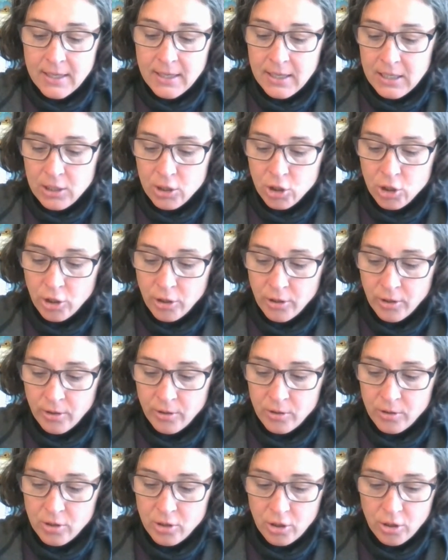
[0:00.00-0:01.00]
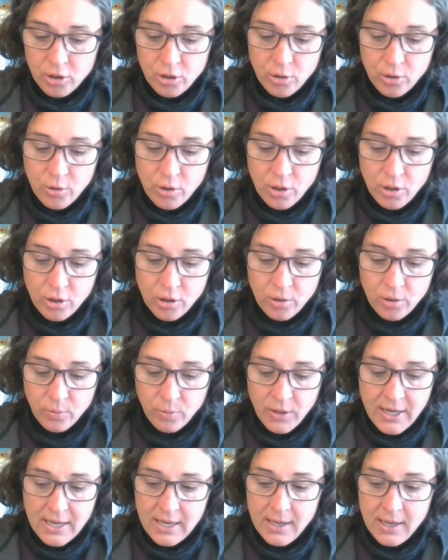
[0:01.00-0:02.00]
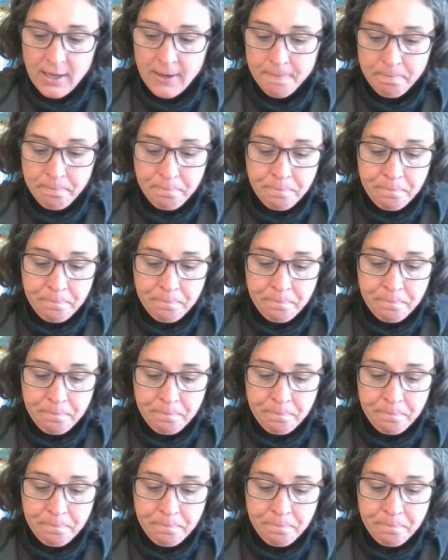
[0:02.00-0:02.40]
He turned to the three